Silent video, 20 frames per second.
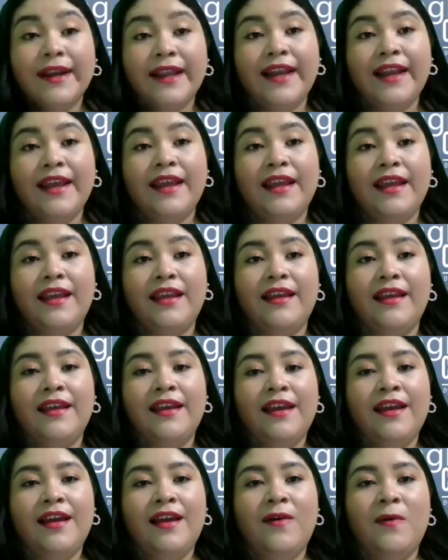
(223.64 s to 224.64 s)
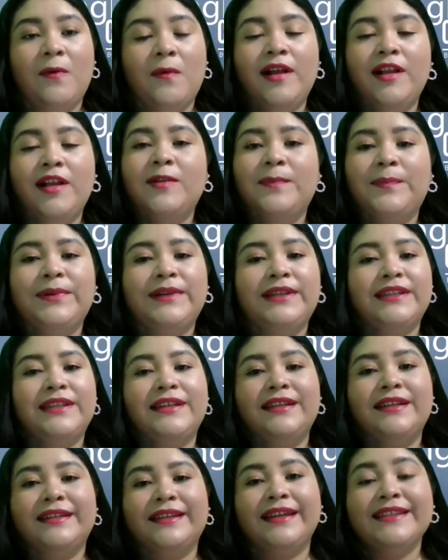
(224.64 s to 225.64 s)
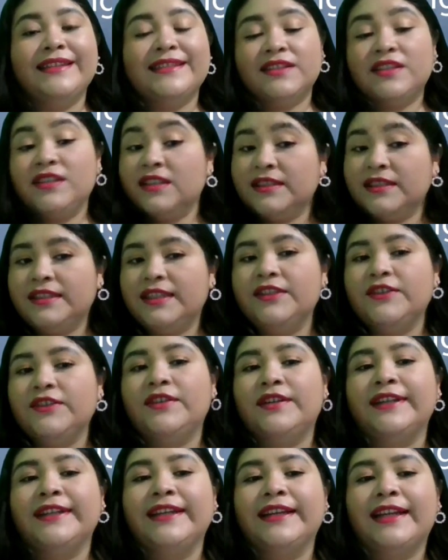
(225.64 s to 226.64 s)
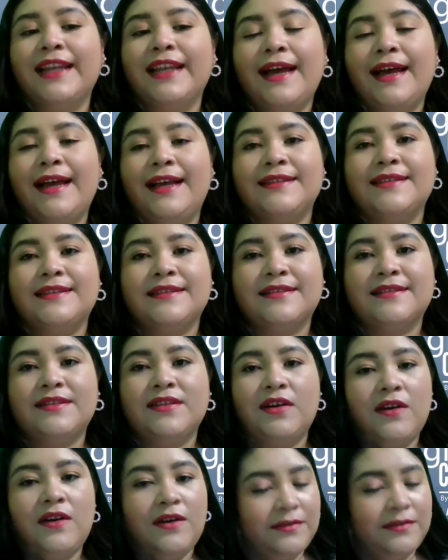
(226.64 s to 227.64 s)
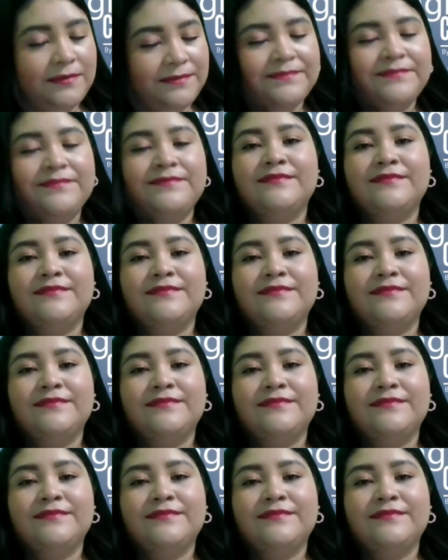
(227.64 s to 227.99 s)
really? Well, but it's good that you're in class. So